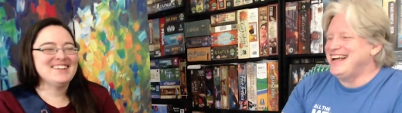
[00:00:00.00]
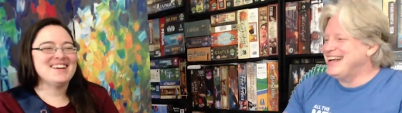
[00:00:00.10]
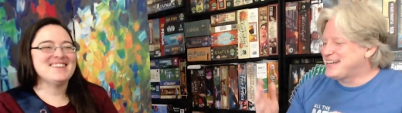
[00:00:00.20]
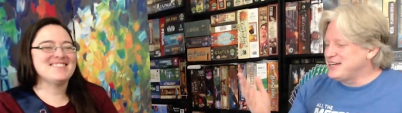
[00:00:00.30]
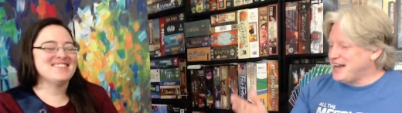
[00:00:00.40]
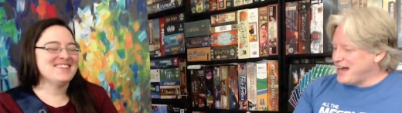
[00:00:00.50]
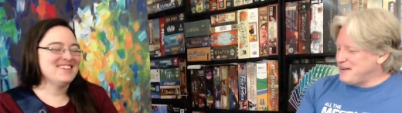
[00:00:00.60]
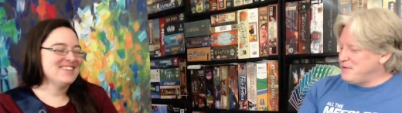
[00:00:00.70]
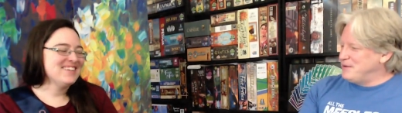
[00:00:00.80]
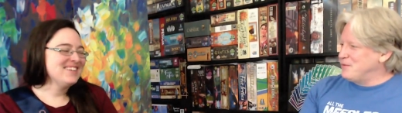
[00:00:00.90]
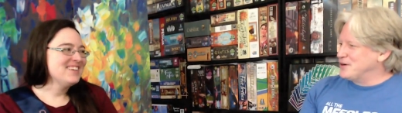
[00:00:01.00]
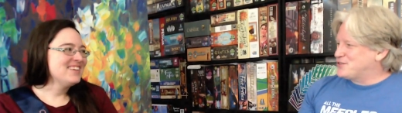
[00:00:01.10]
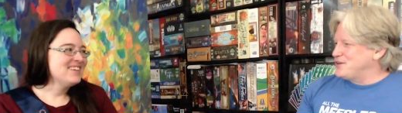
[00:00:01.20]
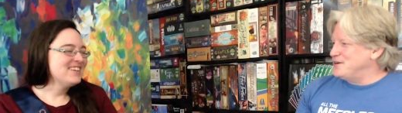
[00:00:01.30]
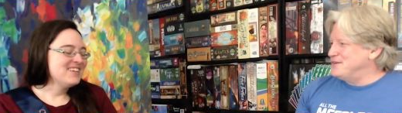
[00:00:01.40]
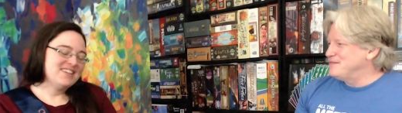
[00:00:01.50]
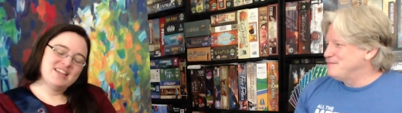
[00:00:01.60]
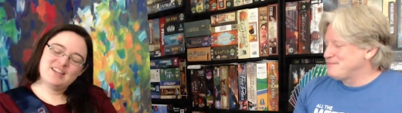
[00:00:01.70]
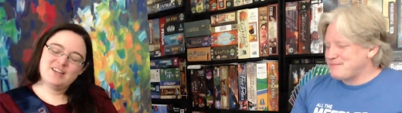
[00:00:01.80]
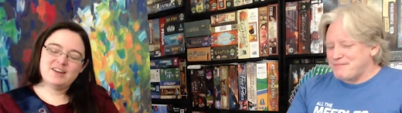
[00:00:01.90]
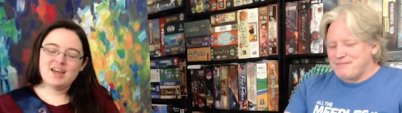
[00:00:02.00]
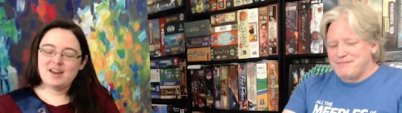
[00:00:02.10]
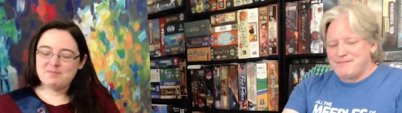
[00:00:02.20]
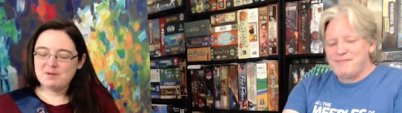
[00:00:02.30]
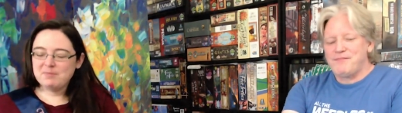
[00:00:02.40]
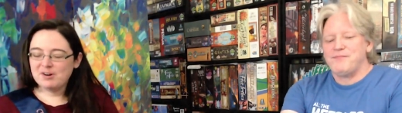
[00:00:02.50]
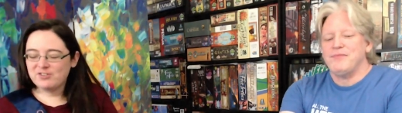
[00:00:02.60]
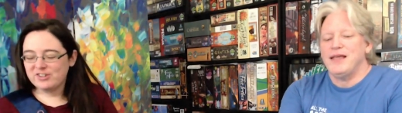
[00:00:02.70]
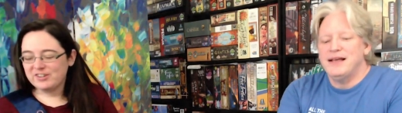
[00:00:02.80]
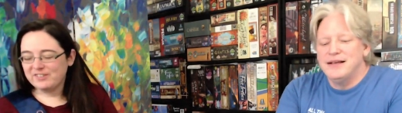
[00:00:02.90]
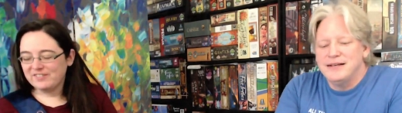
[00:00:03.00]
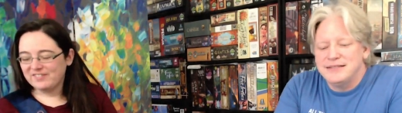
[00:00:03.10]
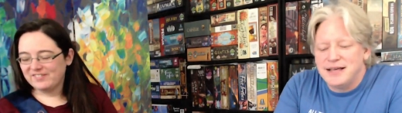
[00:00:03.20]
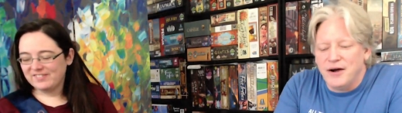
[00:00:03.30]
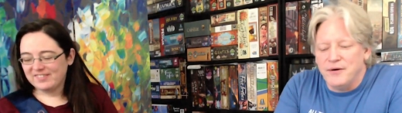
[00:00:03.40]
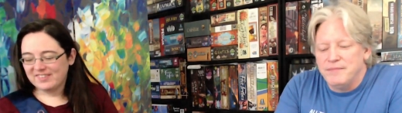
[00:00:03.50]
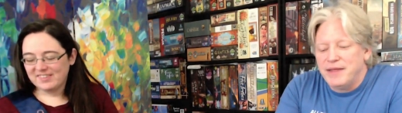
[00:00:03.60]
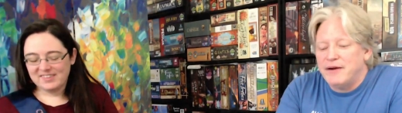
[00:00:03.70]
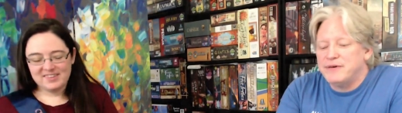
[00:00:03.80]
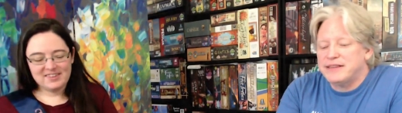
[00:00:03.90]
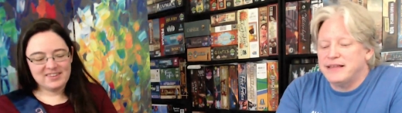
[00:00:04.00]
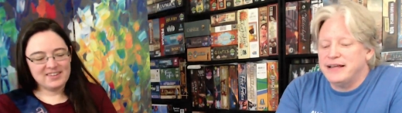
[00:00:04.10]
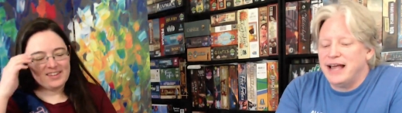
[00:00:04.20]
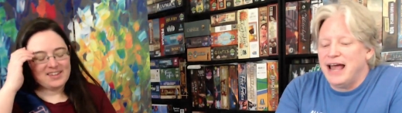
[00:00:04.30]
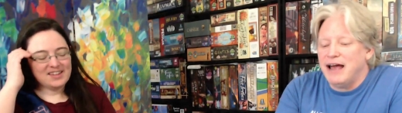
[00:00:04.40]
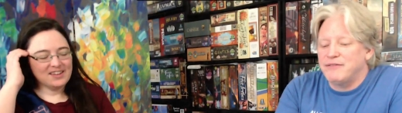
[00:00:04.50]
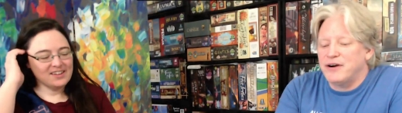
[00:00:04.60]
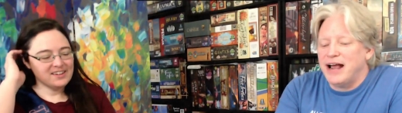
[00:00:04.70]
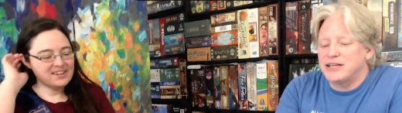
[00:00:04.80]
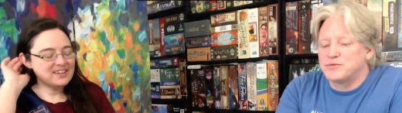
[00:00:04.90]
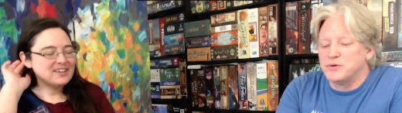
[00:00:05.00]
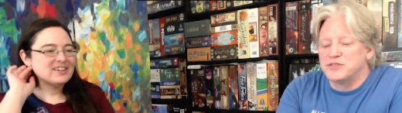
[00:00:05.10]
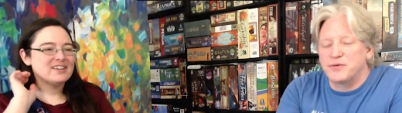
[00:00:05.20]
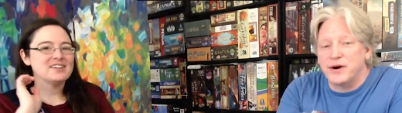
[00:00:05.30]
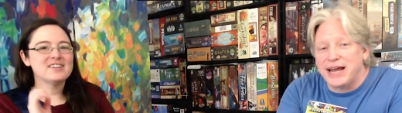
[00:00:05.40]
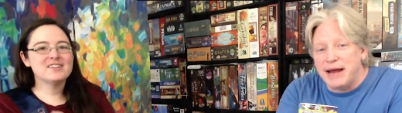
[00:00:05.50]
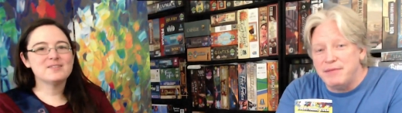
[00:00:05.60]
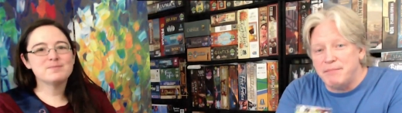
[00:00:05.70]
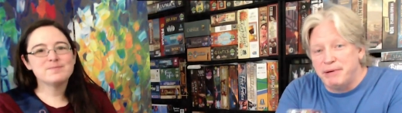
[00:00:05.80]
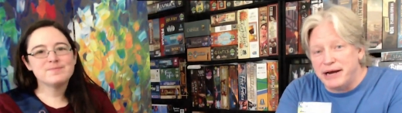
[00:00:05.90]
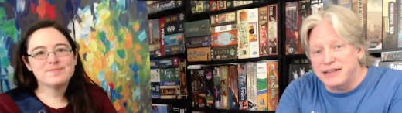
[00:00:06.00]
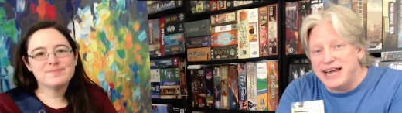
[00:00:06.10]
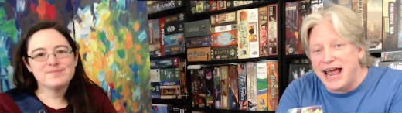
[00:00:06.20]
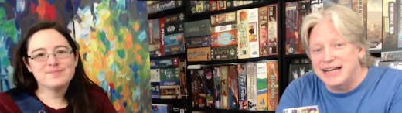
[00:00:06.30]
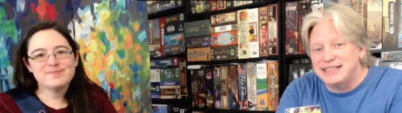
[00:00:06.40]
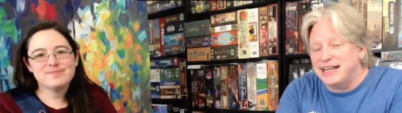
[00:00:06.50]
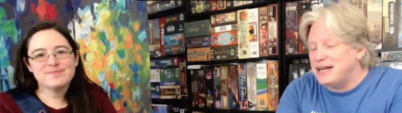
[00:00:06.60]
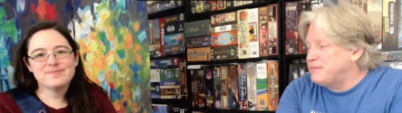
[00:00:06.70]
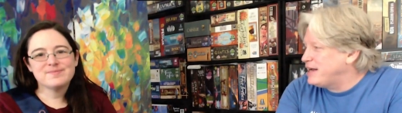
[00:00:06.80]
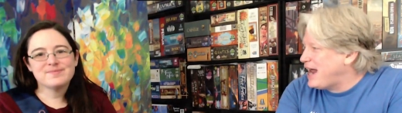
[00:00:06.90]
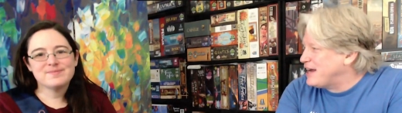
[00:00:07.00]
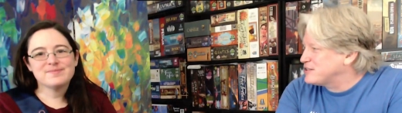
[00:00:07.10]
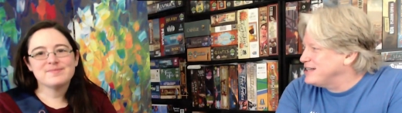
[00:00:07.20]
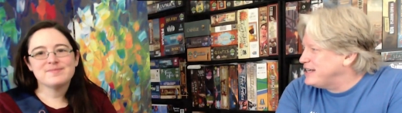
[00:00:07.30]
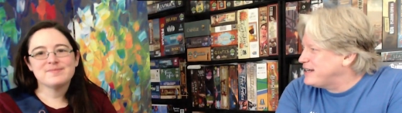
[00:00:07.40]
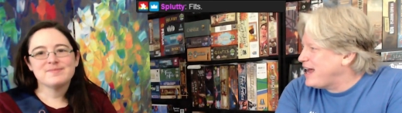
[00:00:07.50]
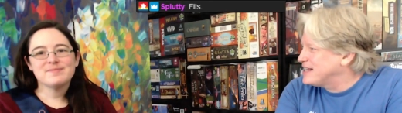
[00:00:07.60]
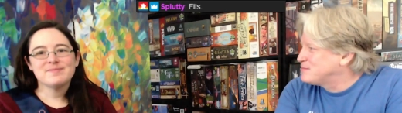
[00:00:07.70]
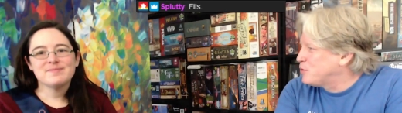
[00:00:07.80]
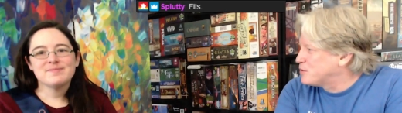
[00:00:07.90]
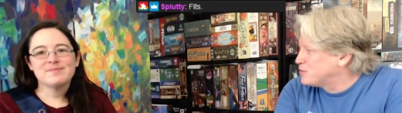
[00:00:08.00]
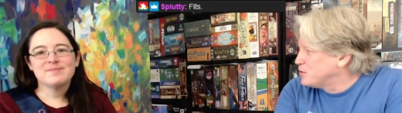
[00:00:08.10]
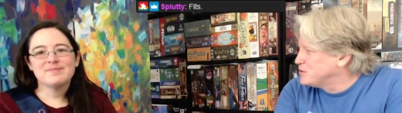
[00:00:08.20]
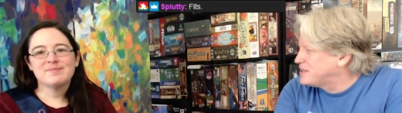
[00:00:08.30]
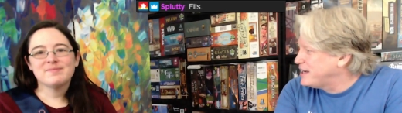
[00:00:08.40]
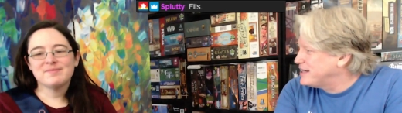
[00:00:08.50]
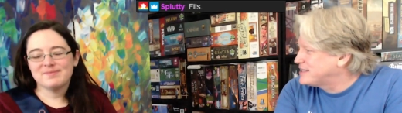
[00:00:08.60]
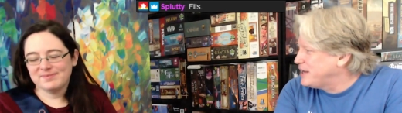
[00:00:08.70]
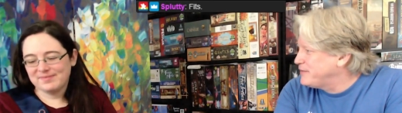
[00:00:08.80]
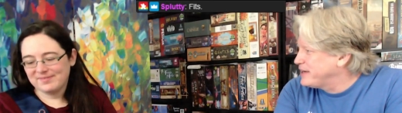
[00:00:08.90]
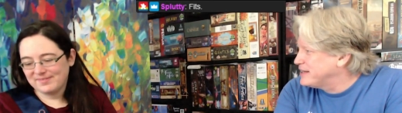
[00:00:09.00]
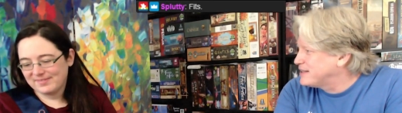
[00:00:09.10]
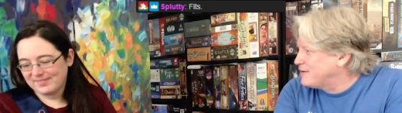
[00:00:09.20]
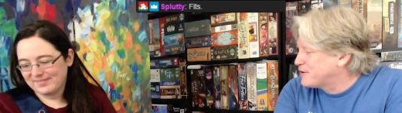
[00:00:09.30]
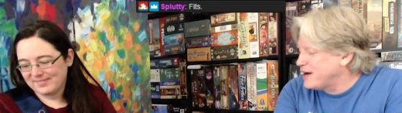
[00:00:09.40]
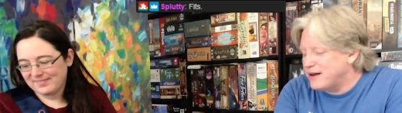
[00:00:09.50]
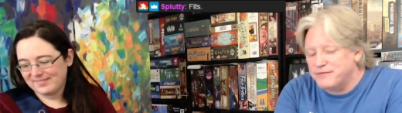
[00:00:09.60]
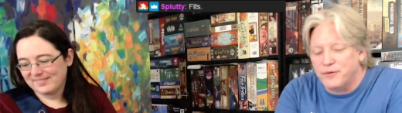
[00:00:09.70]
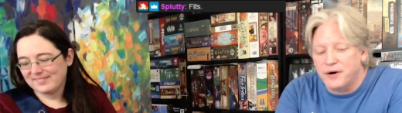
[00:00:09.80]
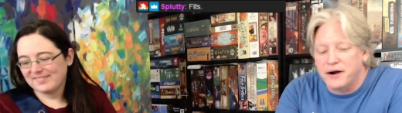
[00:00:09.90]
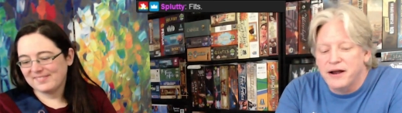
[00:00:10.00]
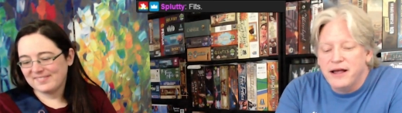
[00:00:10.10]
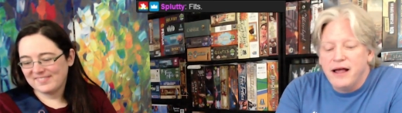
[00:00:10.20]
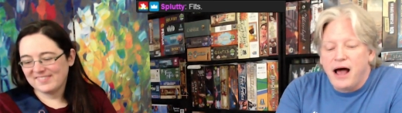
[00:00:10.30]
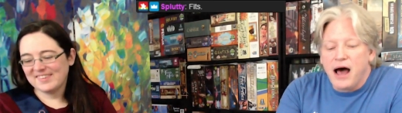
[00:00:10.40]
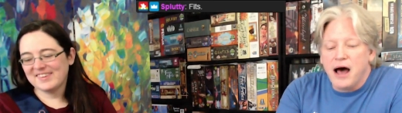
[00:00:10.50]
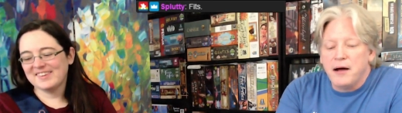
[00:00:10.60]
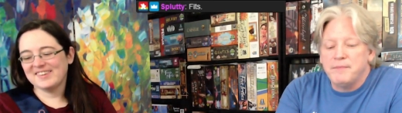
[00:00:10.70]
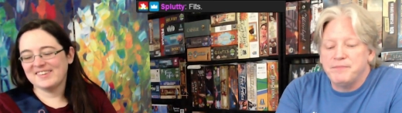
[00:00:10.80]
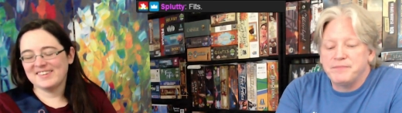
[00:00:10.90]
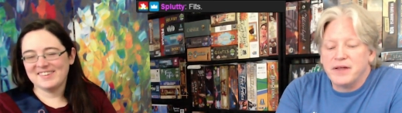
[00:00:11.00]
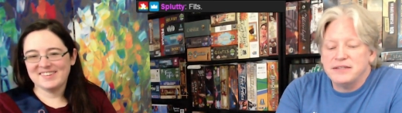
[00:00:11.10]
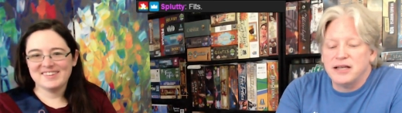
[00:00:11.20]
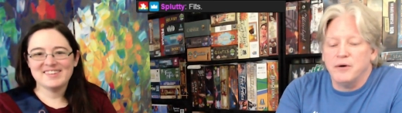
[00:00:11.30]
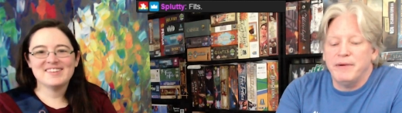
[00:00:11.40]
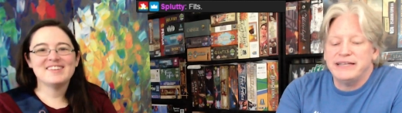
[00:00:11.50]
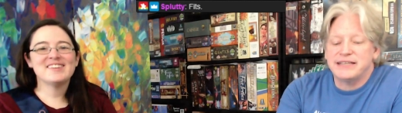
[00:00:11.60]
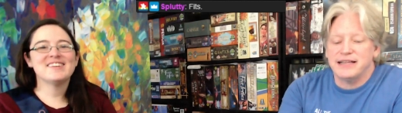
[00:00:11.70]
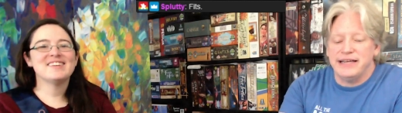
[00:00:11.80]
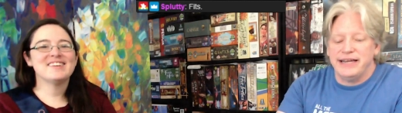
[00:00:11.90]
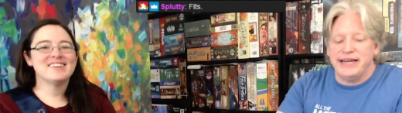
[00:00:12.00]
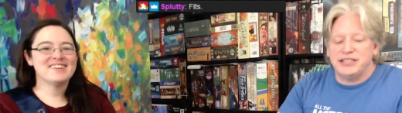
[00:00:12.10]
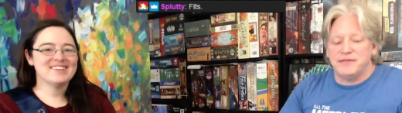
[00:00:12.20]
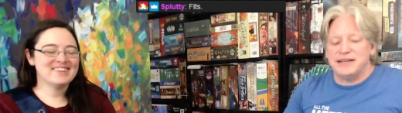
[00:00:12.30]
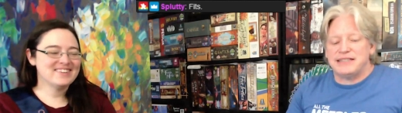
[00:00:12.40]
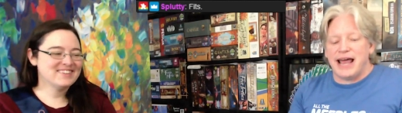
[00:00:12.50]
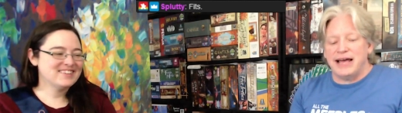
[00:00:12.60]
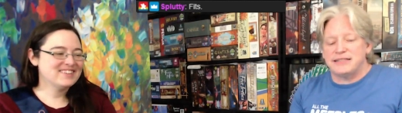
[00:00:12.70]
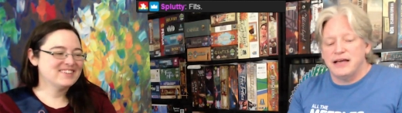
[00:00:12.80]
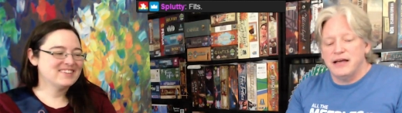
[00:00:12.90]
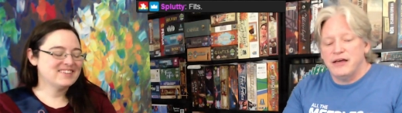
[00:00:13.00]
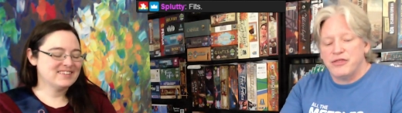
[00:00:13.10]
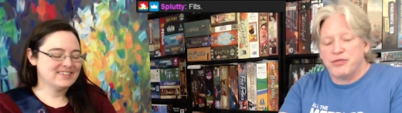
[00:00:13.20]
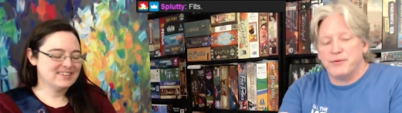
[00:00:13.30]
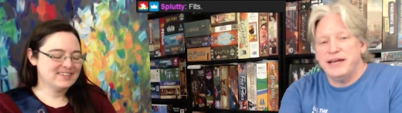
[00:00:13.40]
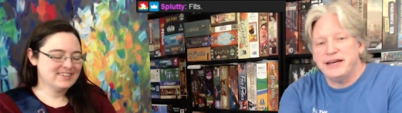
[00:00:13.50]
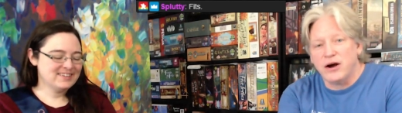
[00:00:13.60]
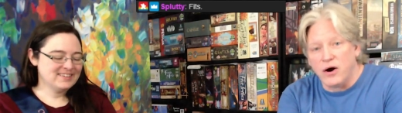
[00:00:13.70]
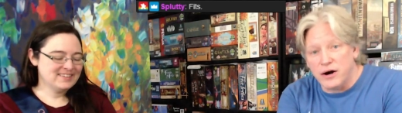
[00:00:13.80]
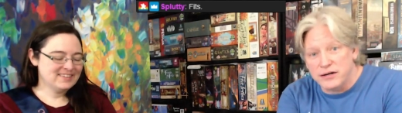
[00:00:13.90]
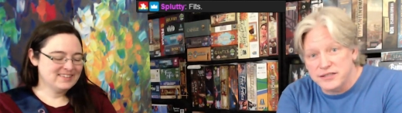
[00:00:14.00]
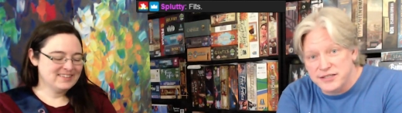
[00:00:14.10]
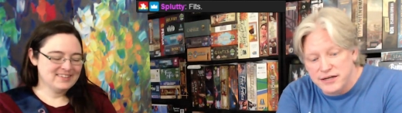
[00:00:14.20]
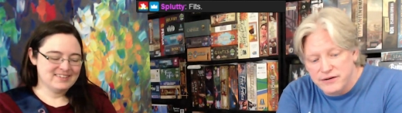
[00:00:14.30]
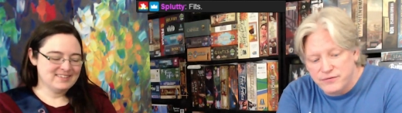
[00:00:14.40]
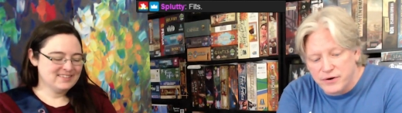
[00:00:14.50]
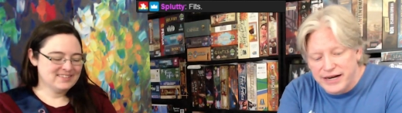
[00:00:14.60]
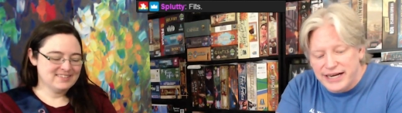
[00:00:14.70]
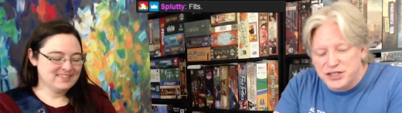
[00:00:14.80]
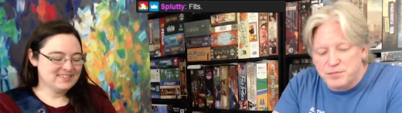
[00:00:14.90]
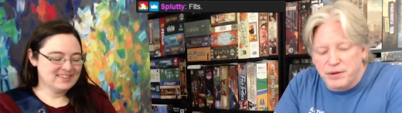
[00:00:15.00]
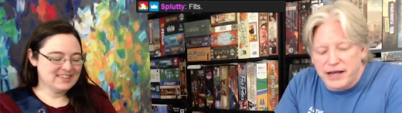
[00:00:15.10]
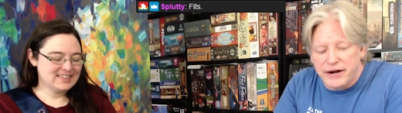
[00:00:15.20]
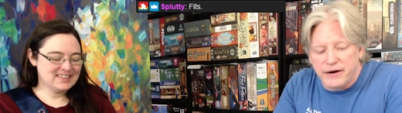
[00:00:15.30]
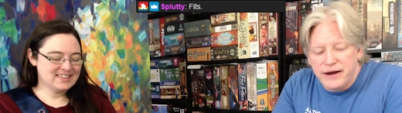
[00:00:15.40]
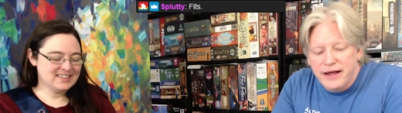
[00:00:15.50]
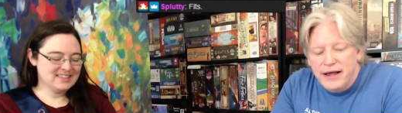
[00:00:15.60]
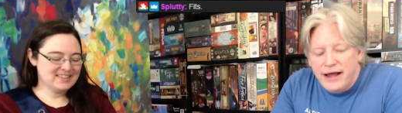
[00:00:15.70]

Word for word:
Speaker 1: Yes. It could not have been more true. It could not have been more true. So, everything ever has rules for a game that barely has any, but actually it has more rules than it's giving itself credit for. Um, so basically each of us has 3 cards for each player